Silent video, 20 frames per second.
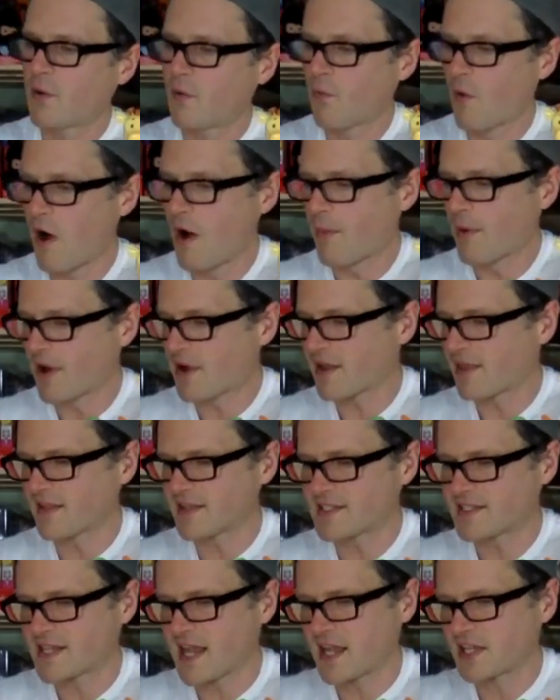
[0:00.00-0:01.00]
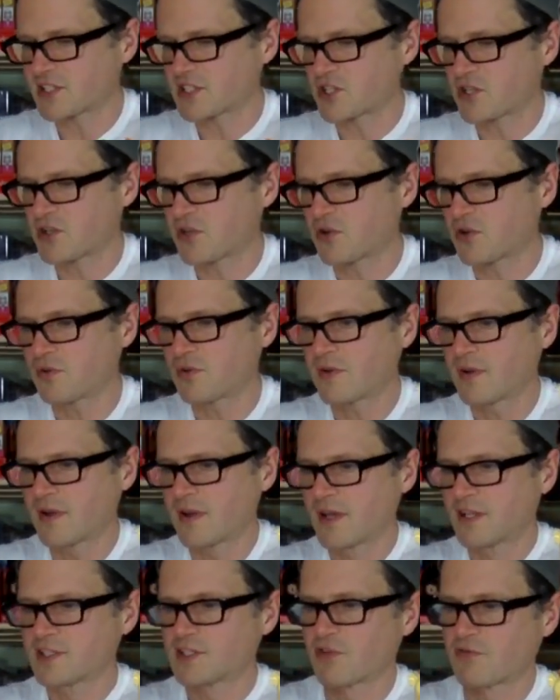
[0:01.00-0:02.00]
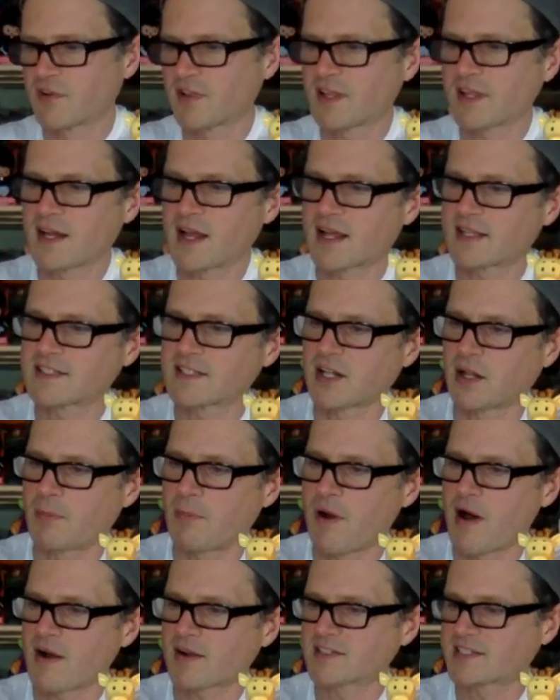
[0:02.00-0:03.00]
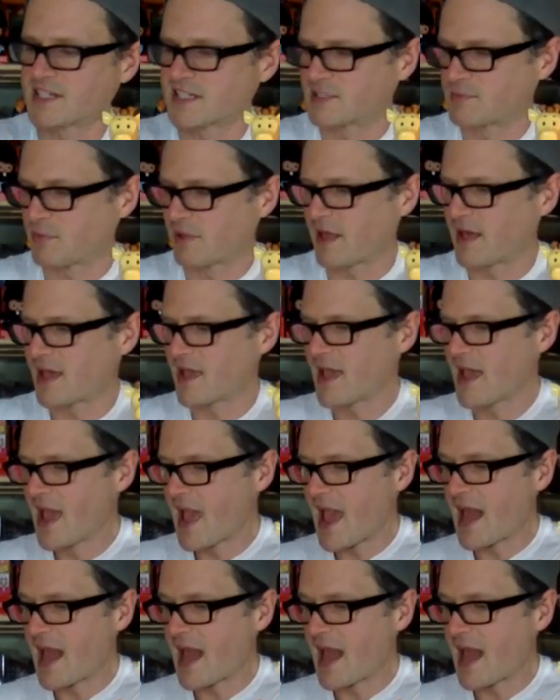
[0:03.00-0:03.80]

Walmart in the States too. It's a really nice little box display.